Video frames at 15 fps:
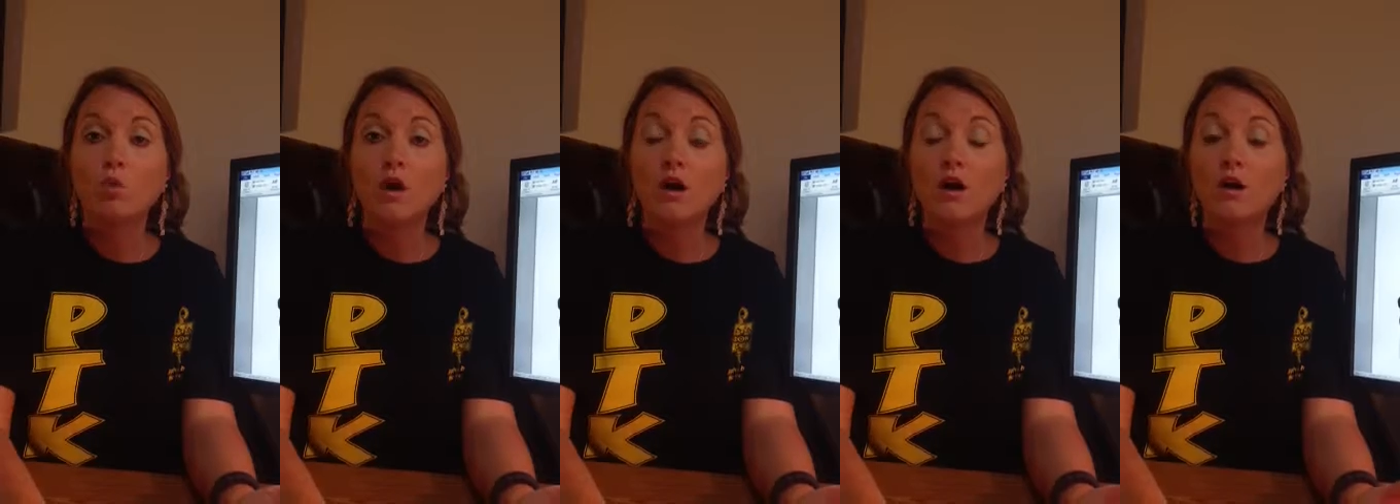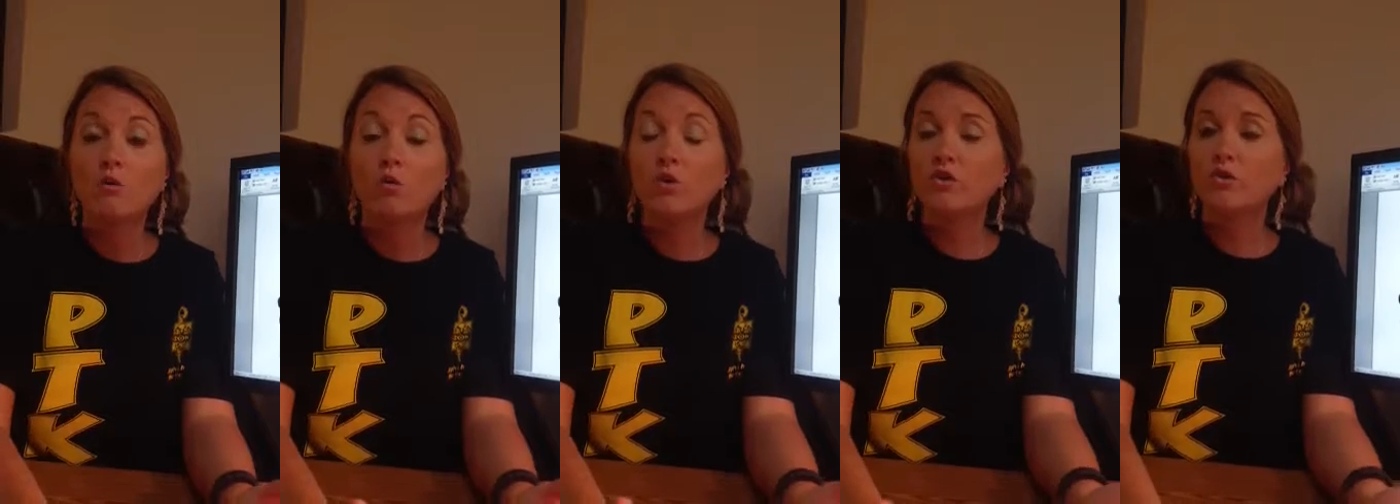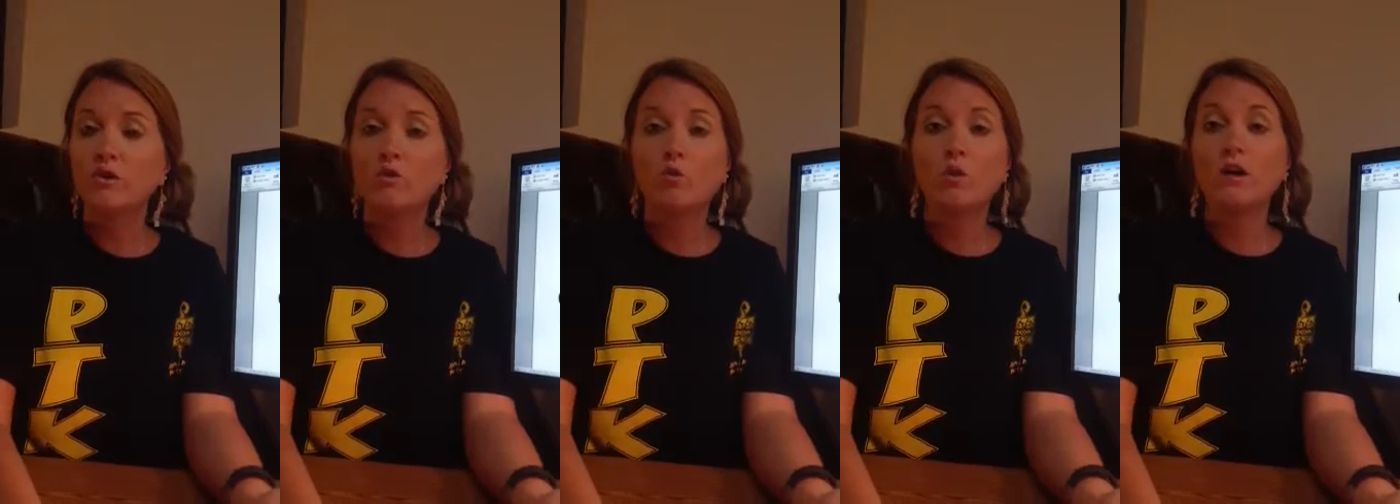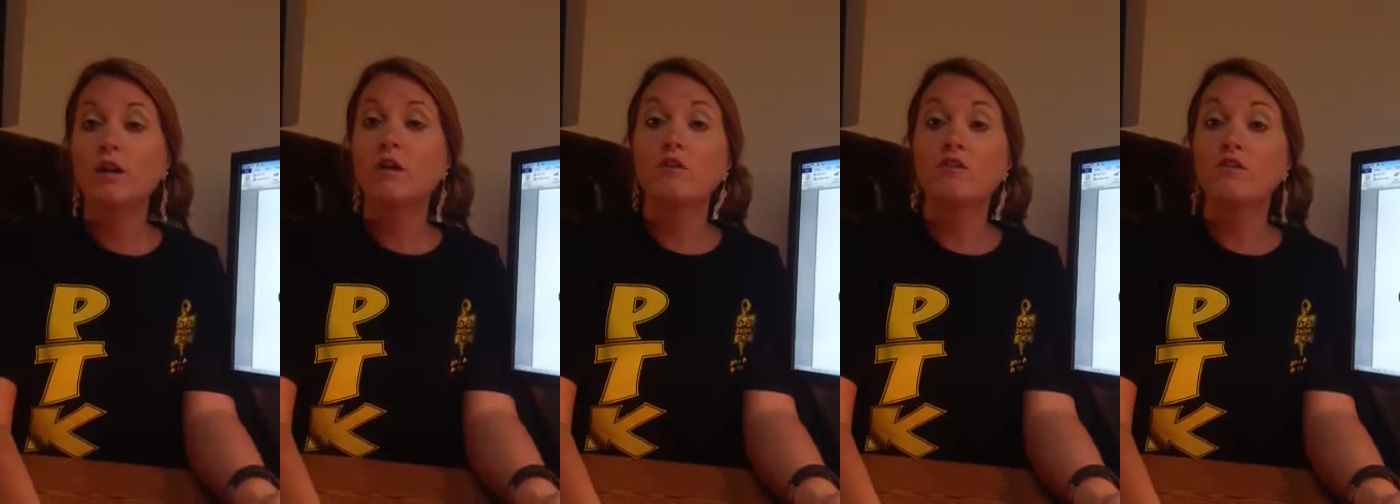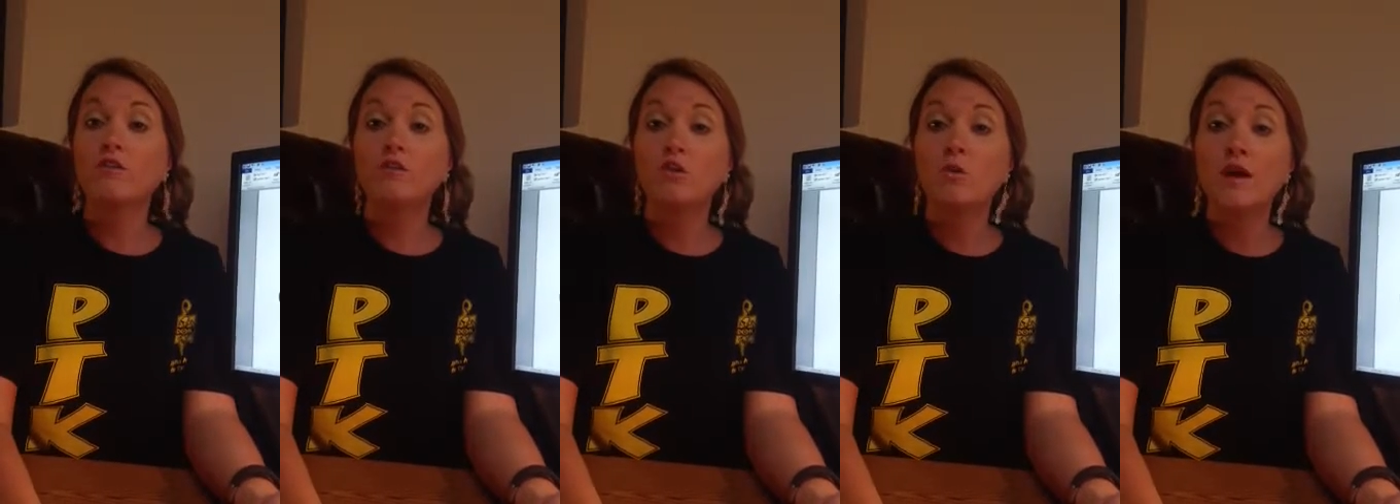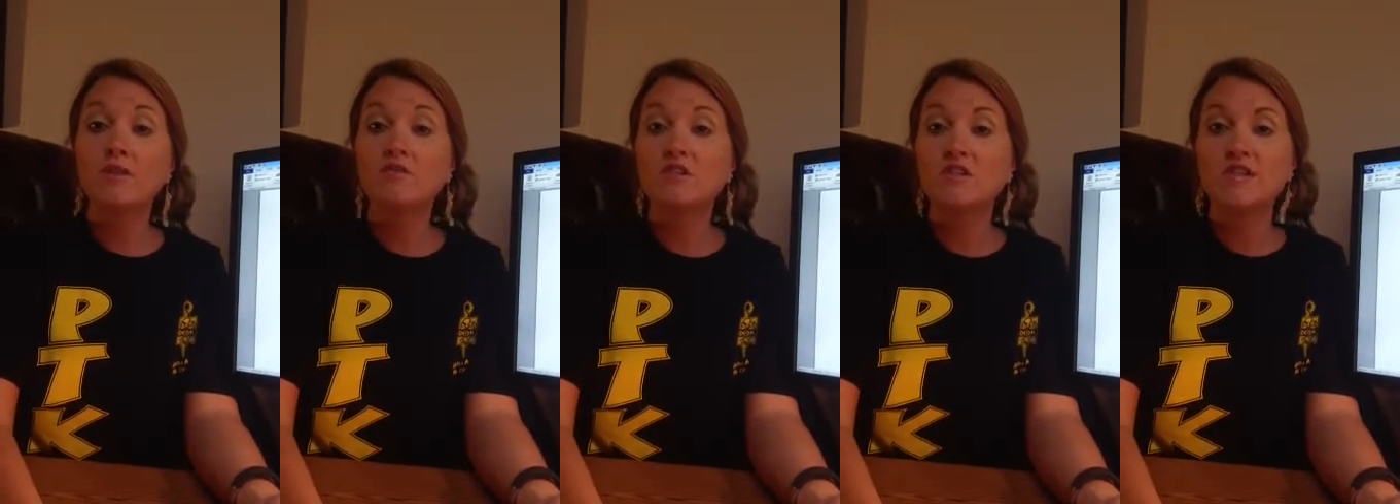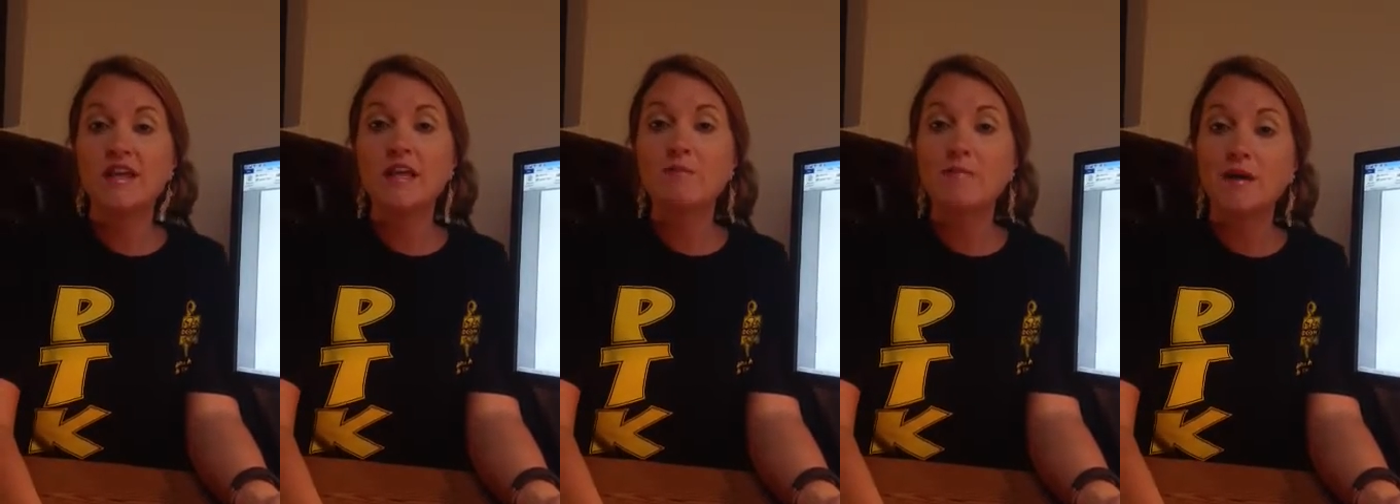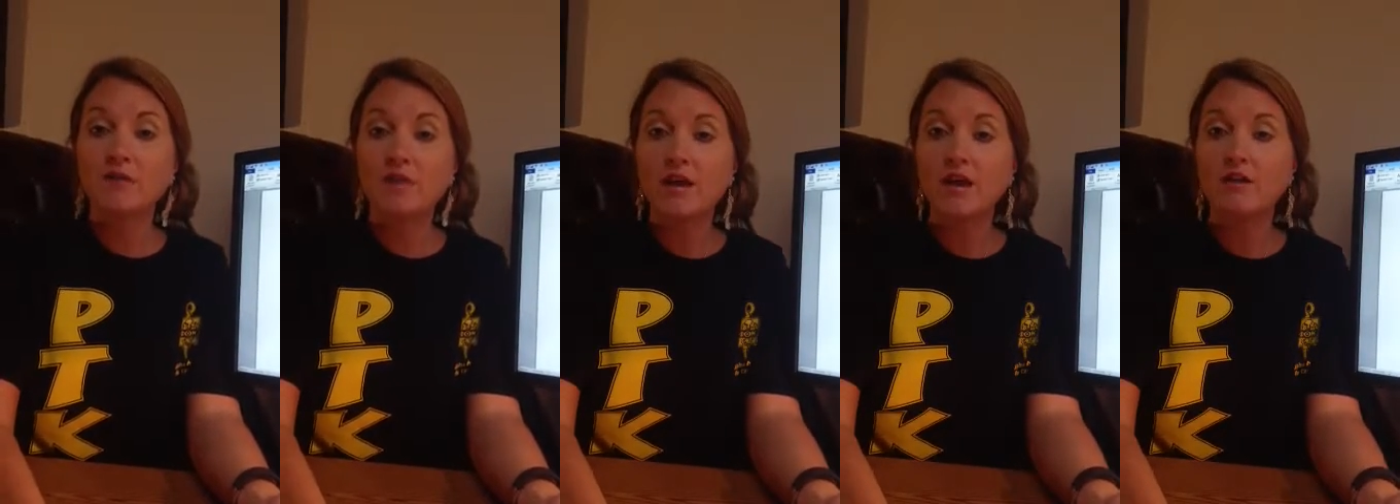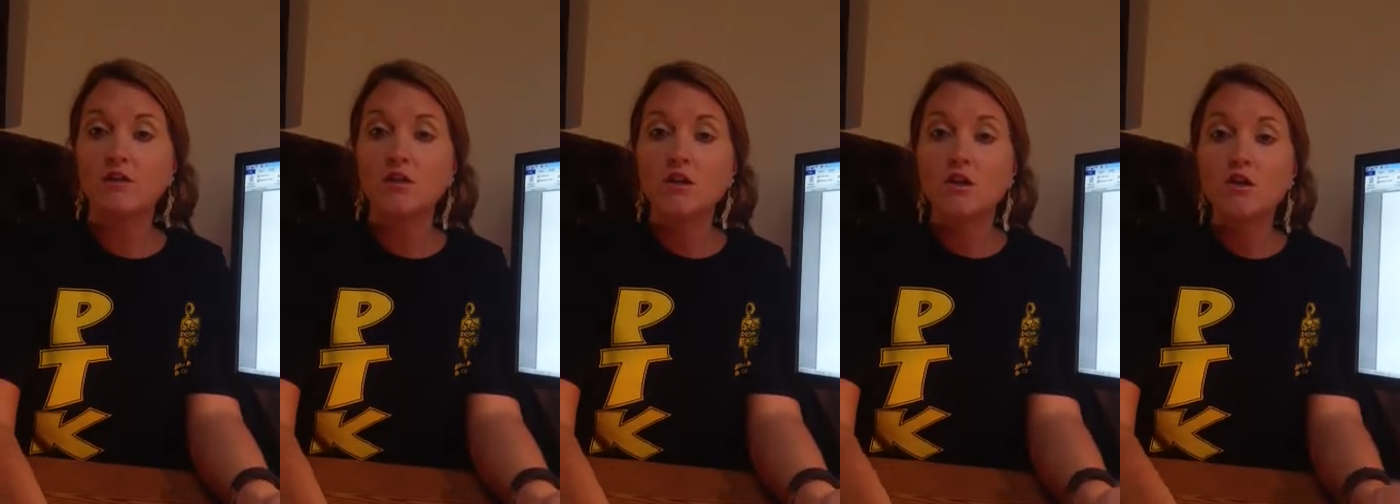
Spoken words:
wondering what else you have to say about that.